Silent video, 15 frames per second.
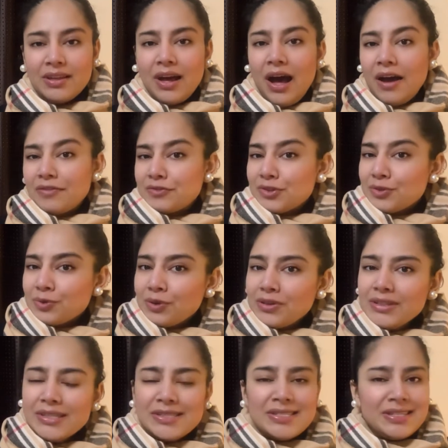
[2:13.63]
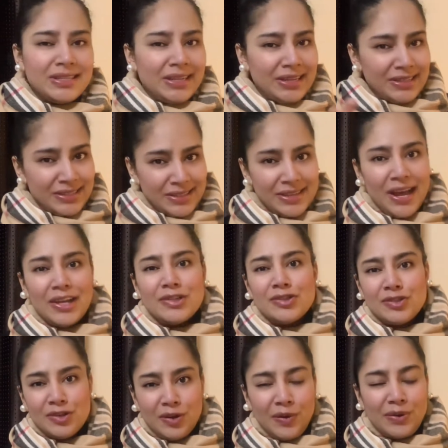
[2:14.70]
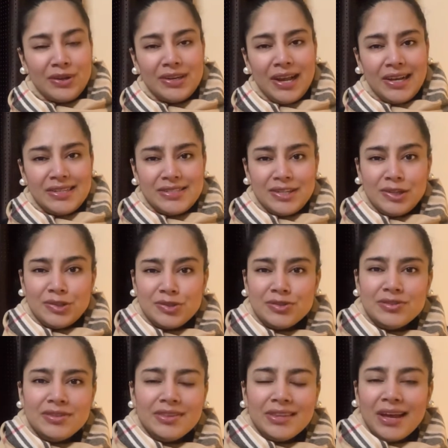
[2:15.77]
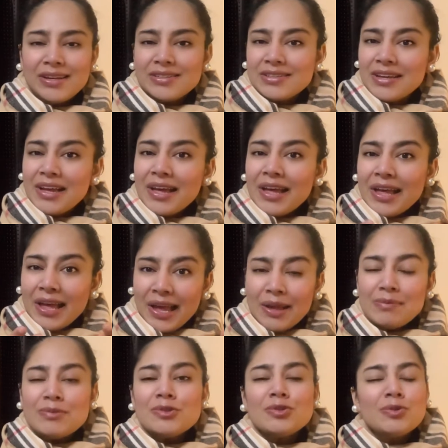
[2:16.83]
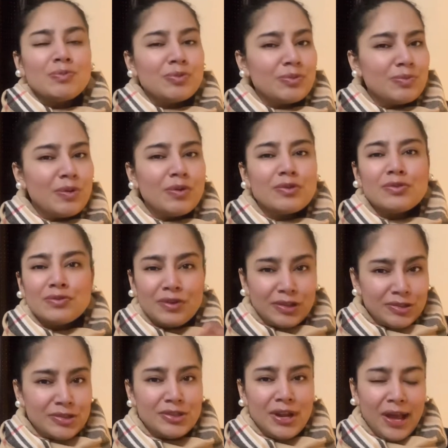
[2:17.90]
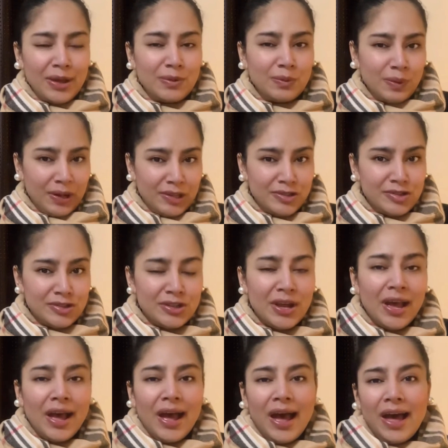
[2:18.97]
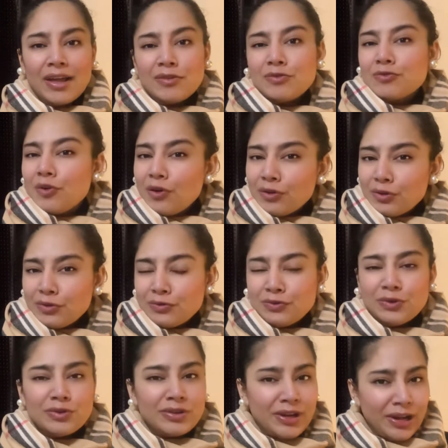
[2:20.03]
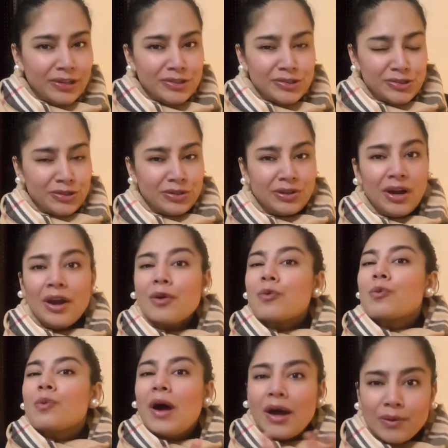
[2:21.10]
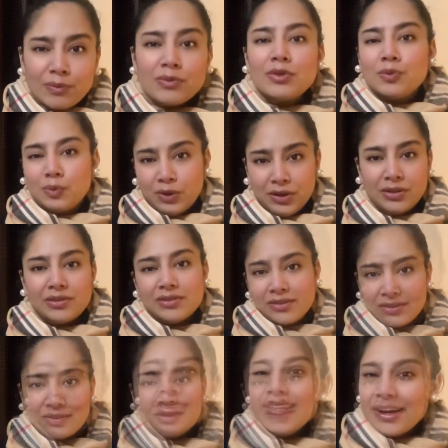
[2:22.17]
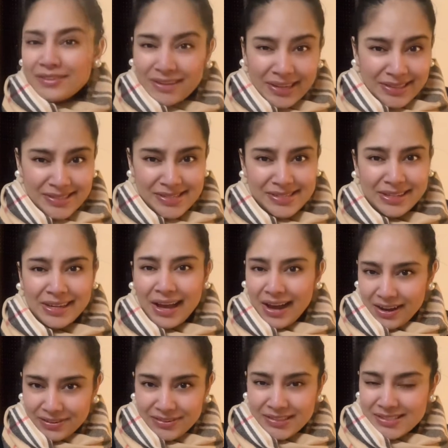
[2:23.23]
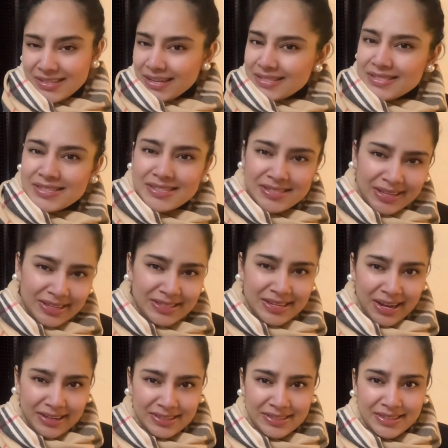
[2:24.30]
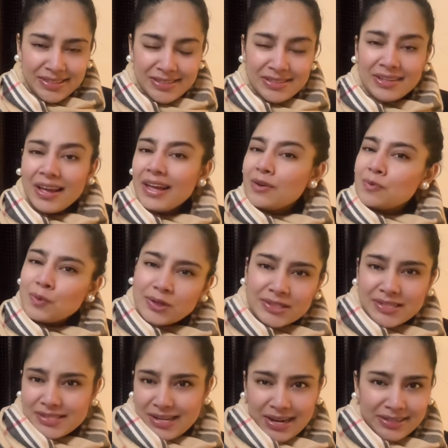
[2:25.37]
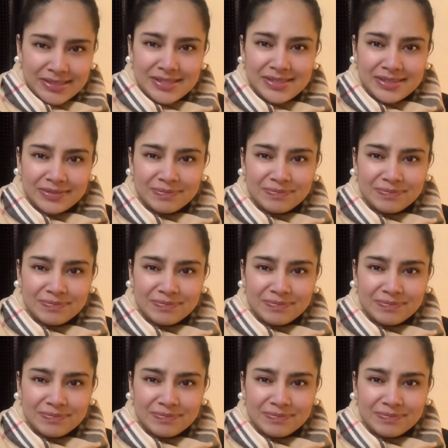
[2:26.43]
After all, it's an international organization that aims to promote French language and Francophone culture around the world. Now let's see how the test is conducted and what is asked.